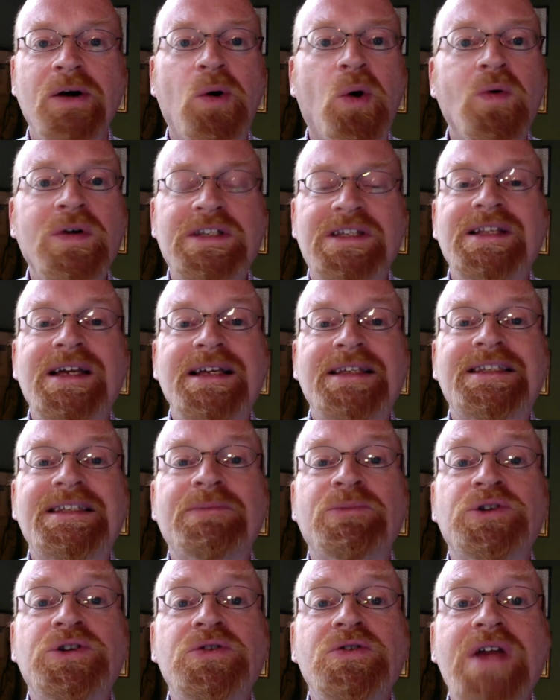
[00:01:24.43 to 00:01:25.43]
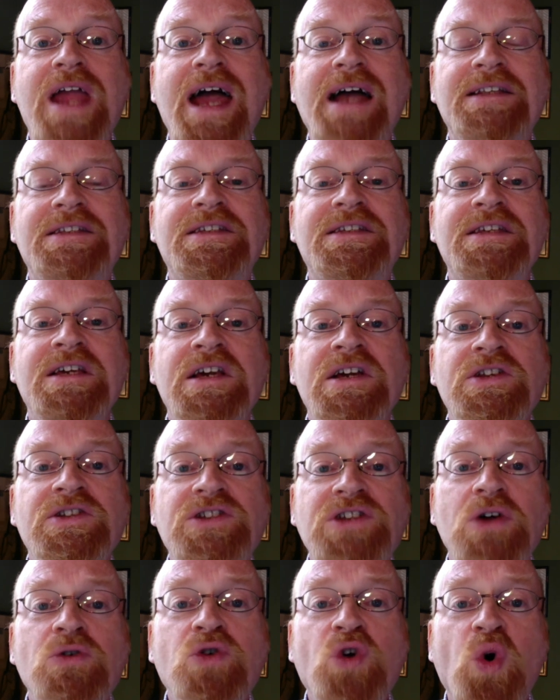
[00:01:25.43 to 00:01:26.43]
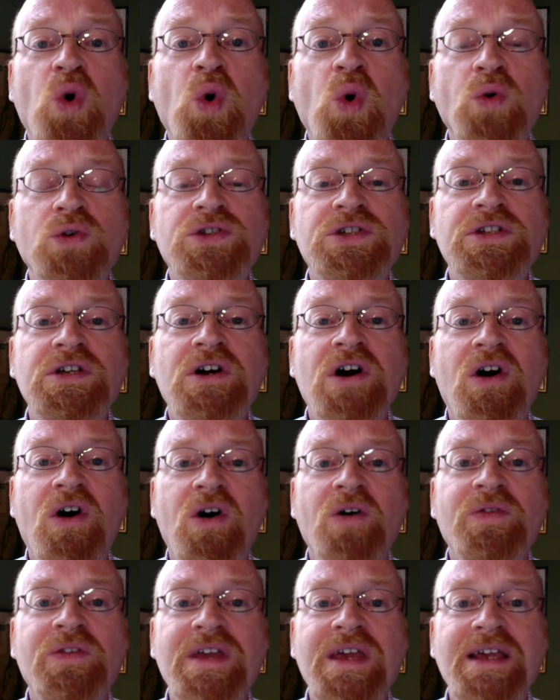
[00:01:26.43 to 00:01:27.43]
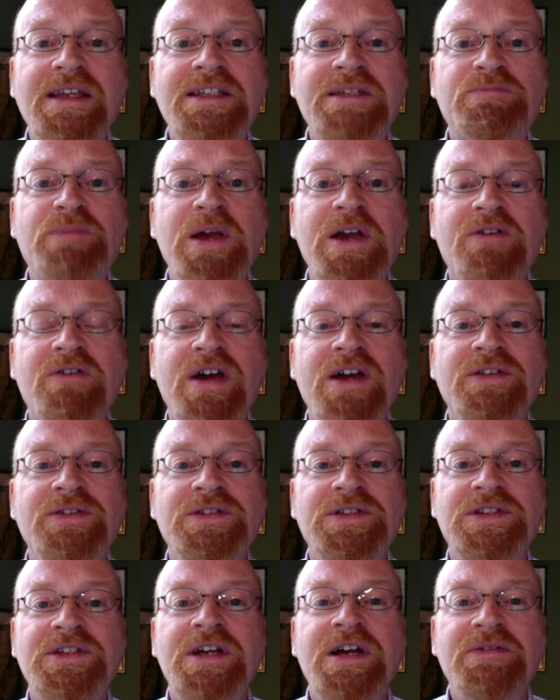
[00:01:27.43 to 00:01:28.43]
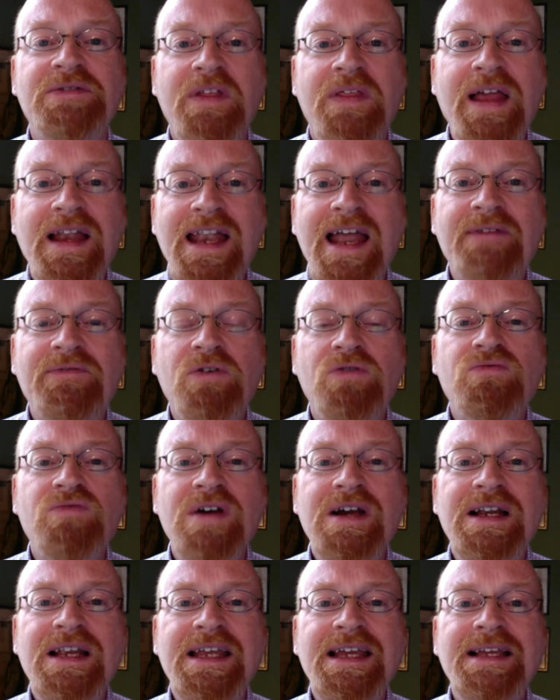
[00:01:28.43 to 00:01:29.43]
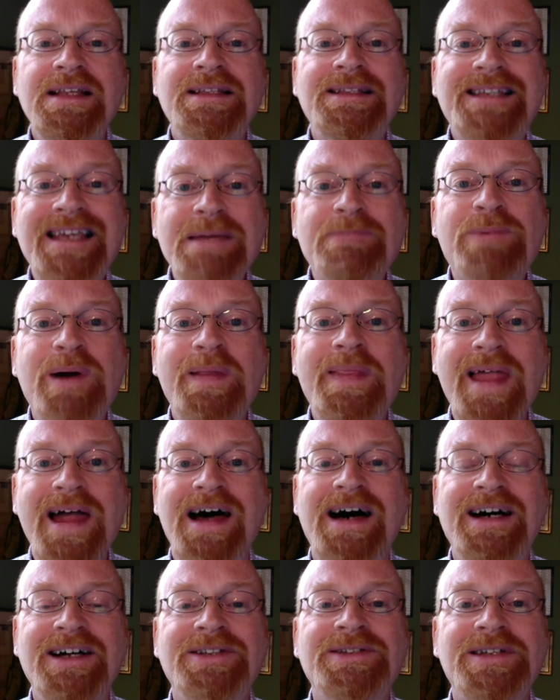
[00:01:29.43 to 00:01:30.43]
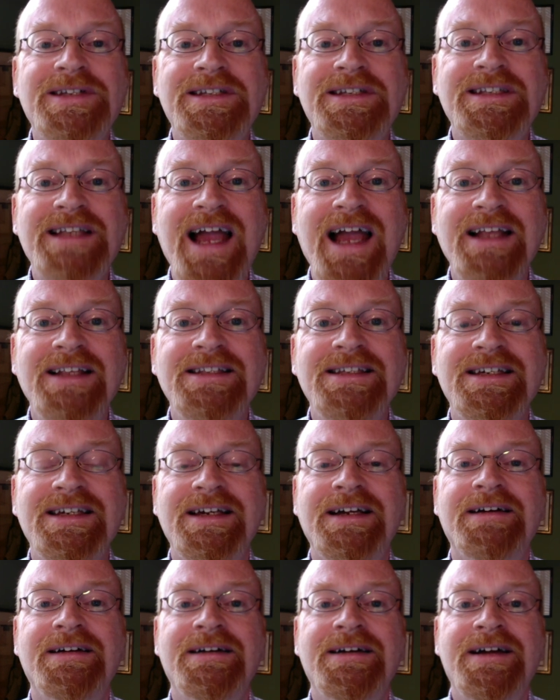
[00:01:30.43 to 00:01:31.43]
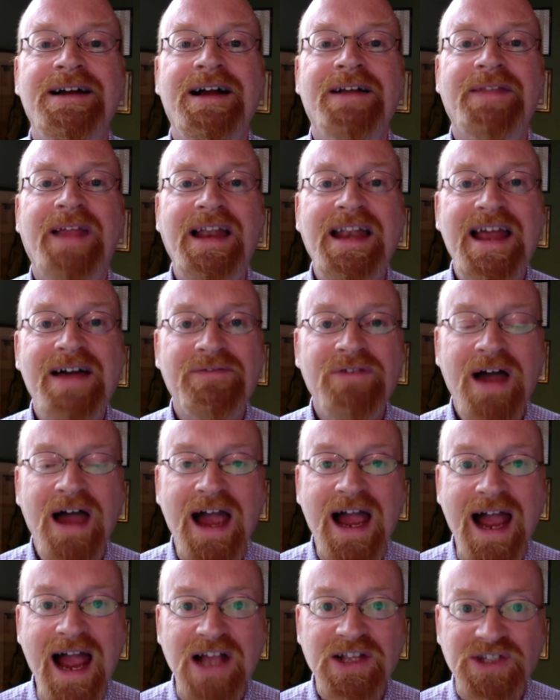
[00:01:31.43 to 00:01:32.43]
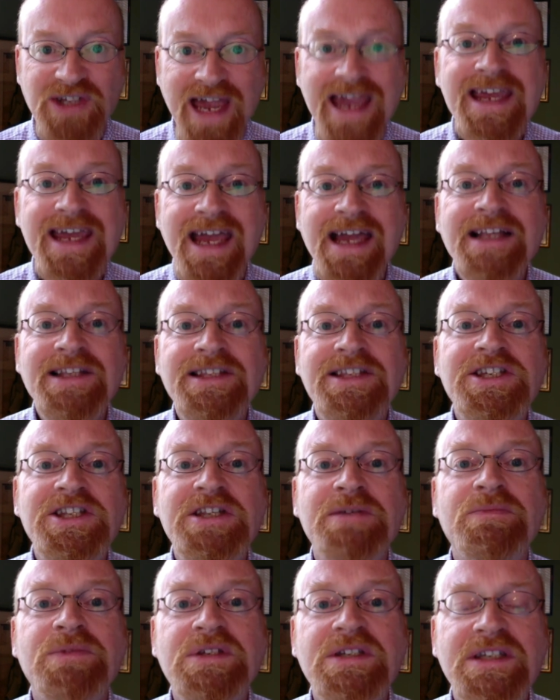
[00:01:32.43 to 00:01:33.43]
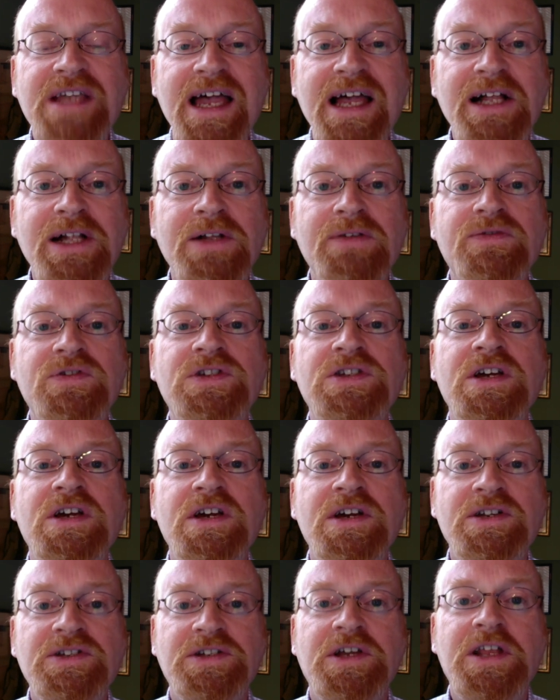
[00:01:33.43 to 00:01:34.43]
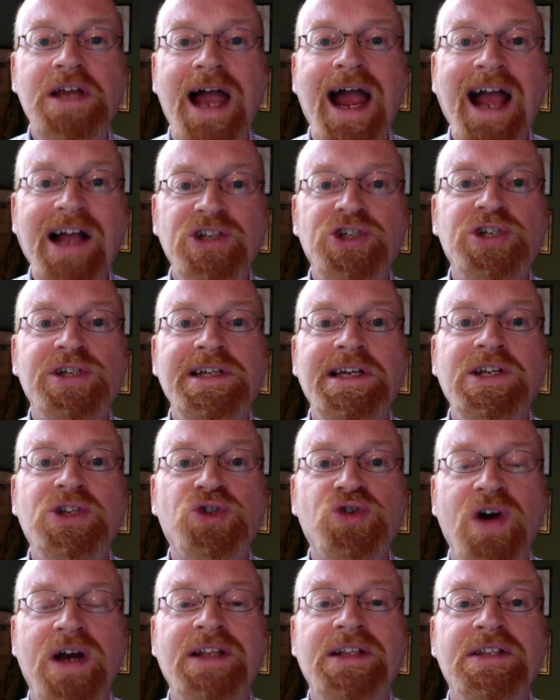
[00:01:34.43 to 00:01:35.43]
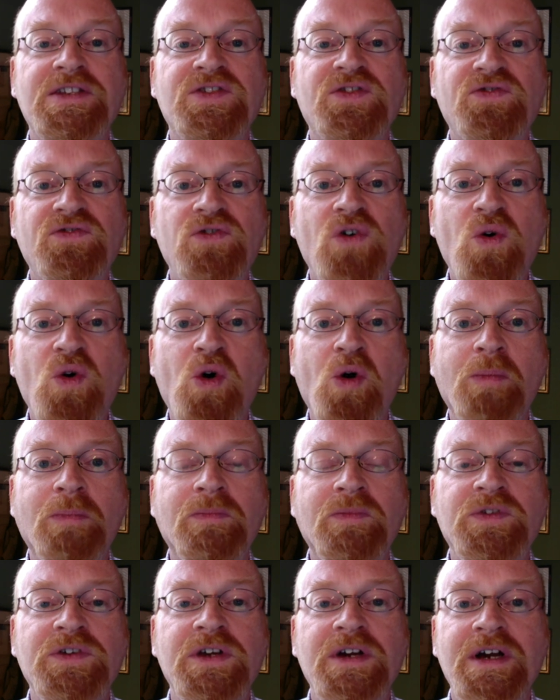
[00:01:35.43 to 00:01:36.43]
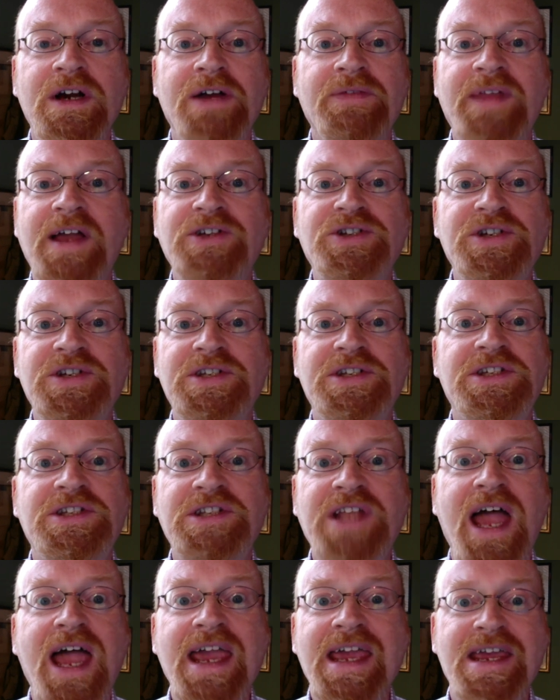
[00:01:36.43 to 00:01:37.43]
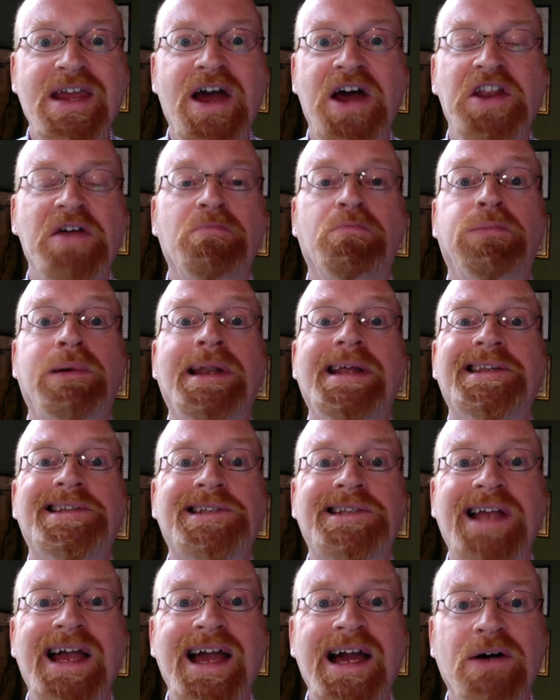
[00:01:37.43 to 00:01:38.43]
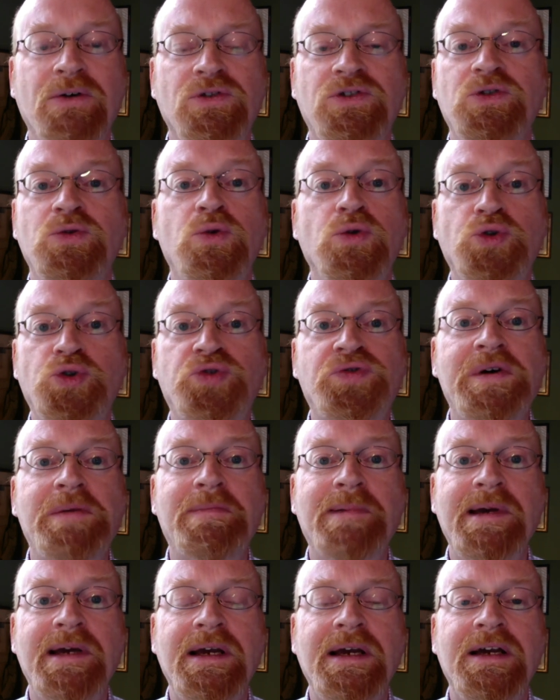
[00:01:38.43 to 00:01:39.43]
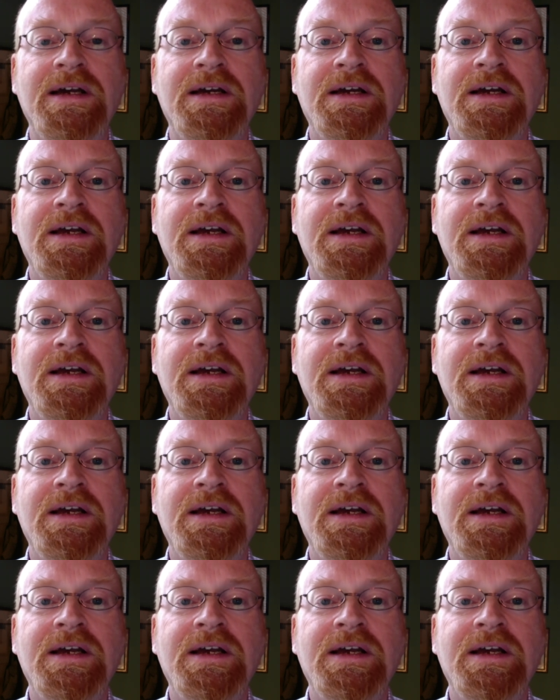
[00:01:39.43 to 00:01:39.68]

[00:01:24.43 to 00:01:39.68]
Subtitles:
Or it's like someone who gets so caught on the experience that they never really deepen their understanding. They never take it into themselves, so they're actually transformed. They just stay kind of blissed out or tripping.